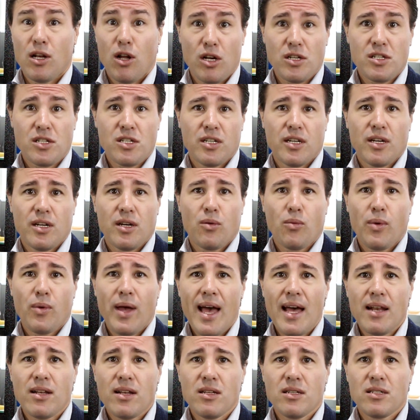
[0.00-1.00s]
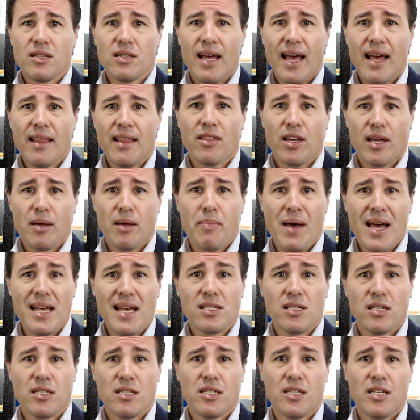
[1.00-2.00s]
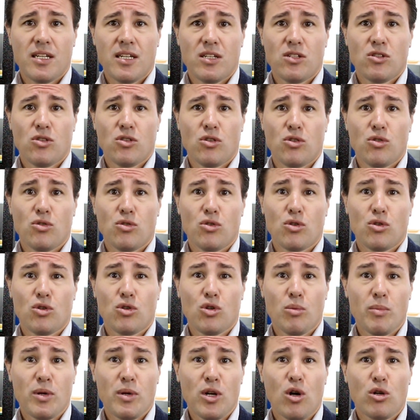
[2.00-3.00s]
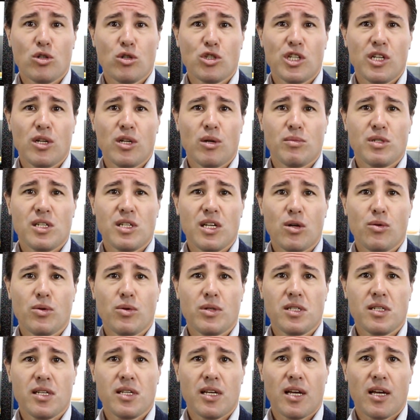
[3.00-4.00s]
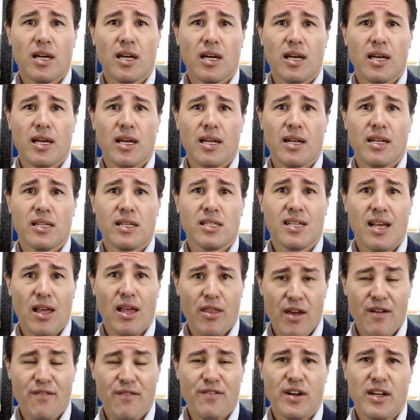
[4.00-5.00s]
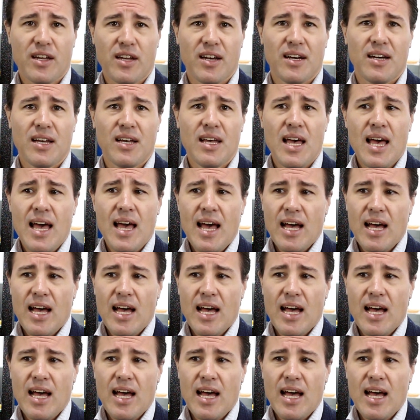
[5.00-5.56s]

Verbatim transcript: last year, we hadn't had the capacity to do human whole genome sequencing in South Africa.